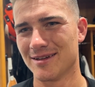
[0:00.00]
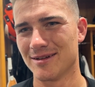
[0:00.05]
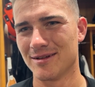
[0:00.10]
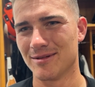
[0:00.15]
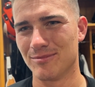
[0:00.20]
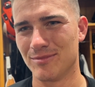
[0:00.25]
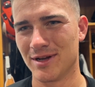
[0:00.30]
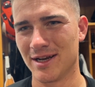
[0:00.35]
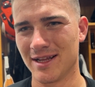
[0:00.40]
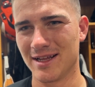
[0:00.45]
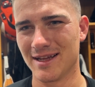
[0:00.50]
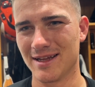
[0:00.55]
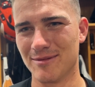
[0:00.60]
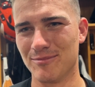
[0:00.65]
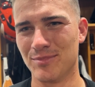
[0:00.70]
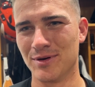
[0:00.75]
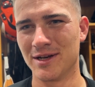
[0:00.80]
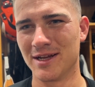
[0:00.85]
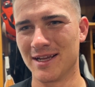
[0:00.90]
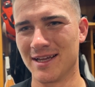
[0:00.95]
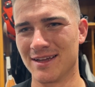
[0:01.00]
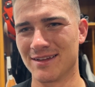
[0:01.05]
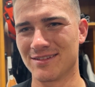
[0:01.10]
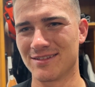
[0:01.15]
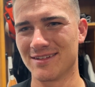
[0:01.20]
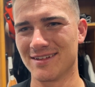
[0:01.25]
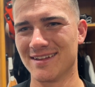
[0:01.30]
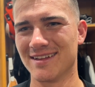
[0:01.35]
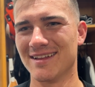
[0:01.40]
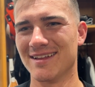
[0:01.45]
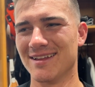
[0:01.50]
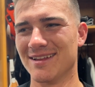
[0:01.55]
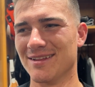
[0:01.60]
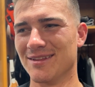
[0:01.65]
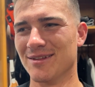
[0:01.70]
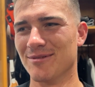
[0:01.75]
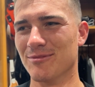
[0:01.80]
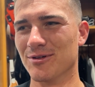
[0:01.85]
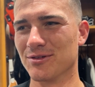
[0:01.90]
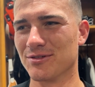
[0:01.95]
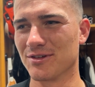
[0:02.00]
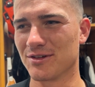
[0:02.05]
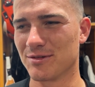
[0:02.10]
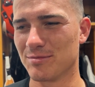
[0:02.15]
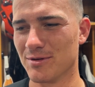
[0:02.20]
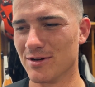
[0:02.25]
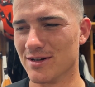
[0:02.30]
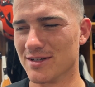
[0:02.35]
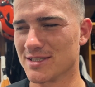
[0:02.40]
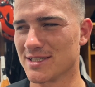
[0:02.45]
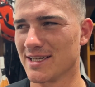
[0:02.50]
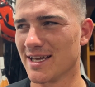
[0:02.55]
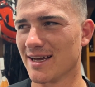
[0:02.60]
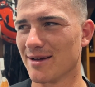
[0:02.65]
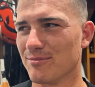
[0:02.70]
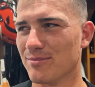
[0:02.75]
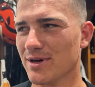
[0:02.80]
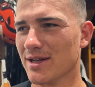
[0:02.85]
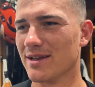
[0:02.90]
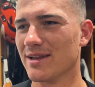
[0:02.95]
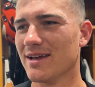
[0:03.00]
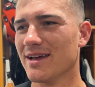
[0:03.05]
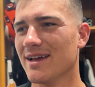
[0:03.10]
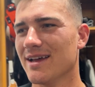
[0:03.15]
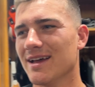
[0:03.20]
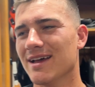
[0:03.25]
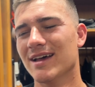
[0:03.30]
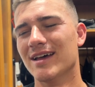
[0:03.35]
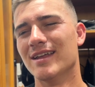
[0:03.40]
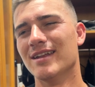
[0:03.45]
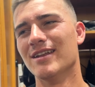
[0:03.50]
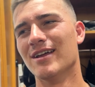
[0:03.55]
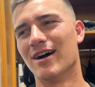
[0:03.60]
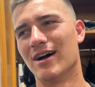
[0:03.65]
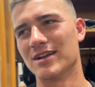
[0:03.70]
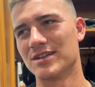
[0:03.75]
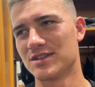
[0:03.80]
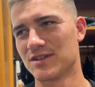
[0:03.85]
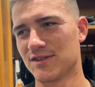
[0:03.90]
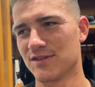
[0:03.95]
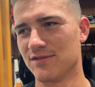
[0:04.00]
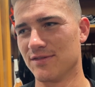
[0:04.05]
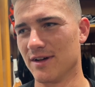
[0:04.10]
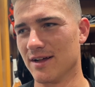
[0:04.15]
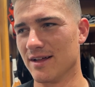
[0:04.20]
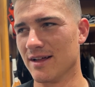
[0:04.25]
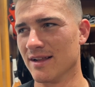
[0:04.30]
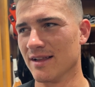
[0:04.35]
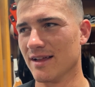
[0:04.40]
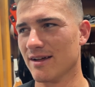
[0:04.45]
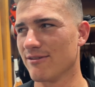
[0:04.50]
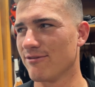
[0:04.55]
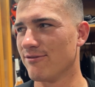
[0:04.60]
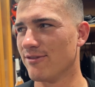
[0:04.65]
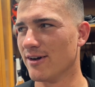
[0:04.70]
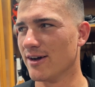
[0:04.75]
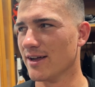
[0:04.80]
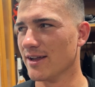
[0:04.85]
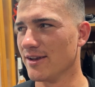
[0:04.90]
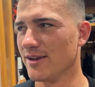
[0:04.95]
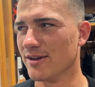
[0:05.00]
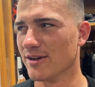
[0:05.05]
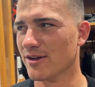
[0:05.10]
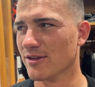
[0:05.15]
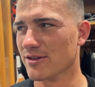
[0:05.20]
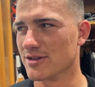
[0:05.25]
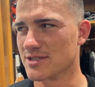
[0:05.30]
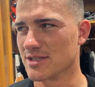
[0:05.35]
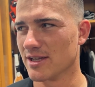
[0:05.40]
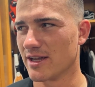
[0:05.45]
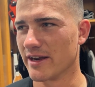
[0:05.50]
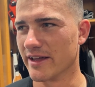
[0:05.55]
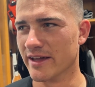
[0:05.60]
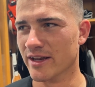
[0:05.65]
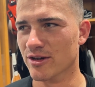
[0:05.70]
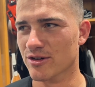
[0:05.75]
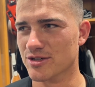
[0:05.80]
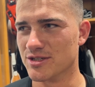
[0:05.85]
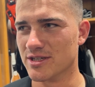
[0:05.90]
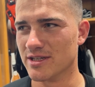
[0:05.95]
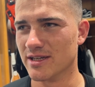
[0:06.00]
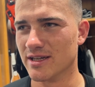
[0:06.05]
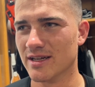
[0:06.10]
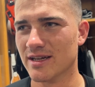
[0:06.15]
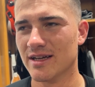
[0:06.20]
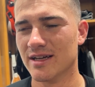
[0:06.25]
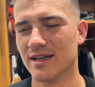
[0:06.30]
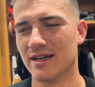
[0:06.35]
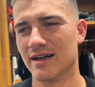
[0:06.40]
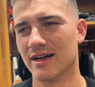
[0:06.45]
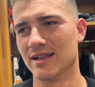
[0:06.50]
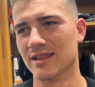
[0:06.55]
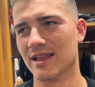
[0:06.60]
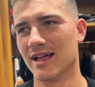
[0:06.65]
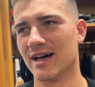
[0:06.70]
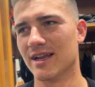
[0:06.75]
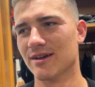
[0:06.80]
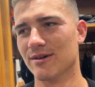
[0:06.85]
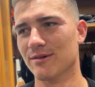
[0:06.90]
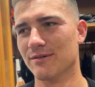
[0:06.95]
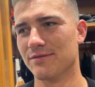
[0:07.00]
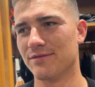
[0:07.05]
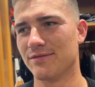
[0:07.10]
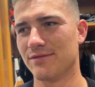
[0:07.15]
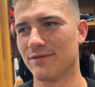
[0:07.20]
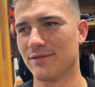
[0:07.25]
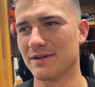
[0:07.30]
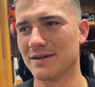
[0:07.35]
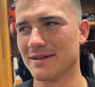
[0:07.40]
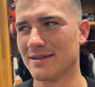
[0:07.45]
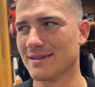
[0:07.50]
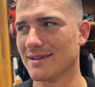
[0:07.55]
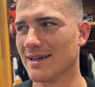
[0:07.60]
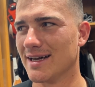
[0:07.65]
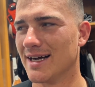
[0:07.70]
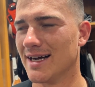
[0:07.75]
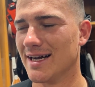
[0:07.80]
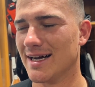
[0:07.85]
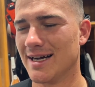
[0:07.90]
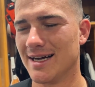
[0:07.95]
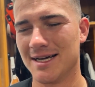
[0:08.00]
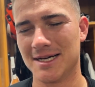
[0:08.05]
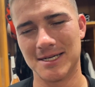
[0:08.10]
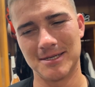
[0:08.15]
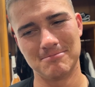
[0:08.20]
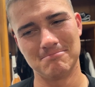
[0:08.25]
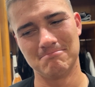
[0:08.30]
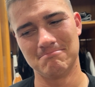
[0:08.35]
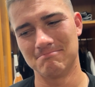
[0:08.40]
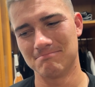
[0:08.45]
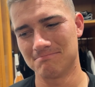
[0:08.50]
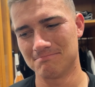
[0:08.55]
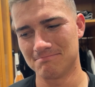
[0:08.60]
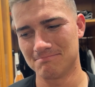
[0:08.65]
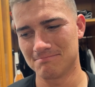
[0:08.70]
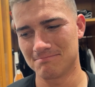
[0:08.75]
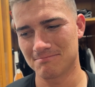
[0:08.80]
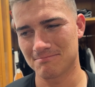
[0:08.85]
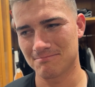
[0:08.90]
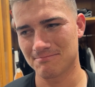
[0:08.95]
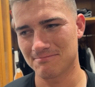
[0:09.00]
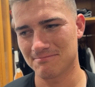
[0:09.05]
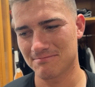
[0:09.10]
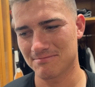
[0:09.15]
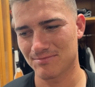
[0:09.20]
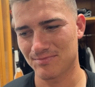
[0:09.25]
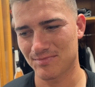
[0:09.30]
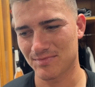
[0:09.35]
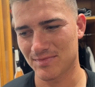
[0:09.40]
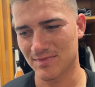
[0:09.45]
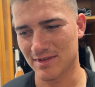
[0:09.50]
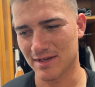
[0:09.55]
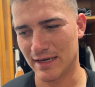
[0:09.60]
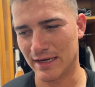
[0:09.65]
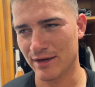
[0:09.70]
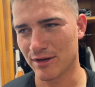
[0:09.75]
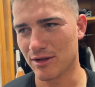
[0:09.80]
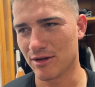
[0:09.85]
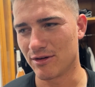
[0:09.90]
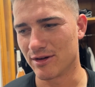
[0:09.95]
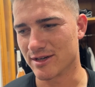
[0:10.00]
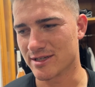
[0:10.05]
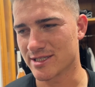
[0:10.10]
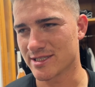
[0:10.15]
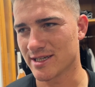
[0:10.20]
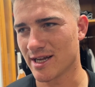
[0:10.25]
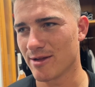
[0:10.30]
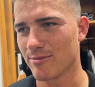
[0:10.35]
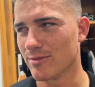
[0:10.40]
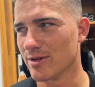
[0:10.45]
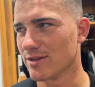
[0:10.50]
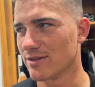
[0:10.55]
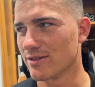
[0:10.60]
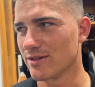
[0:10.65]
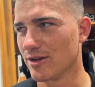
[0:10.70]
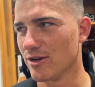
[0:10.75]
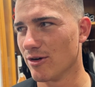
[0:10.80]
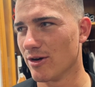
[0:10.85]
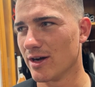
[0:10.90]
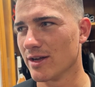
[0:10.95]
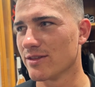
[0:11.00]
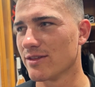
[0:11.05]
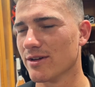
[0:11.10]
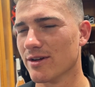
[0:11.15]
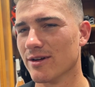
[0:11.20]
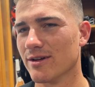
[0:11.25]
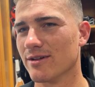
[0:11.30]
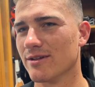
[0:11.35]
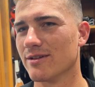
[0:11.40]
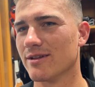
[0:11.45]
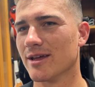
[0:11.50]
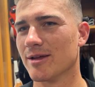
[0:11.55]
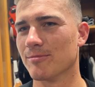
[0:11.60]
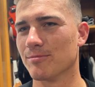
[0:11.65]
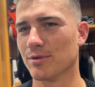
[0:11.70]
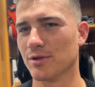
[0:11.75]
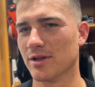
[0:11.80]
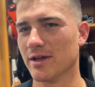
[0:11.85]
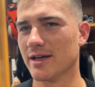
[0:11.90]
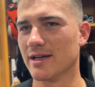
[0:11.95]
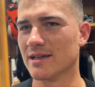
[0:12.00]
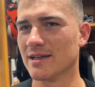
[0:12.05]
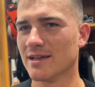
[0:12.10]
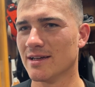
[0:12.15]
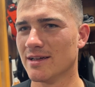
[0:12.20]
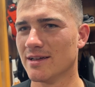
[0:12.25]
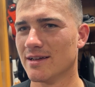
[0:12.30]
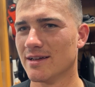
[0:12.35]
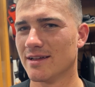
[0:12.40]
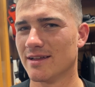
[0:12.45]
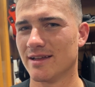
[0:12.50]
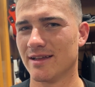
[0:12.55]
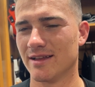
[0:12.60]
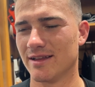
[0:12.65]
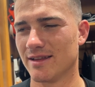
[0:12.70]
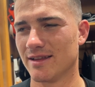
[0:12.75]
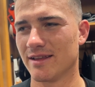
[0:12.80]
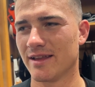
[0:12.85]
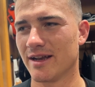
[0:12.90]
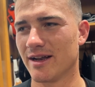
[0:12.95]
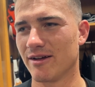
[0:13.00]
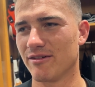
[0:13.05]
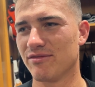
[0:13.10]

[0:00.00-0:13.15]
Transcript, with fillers: It's weird, even though you're the most experienced. Most experienced, yeah. But, no, it's just fun. You know, there's a lot of energy, a lot of, I don't know, excitement to go out there and play that I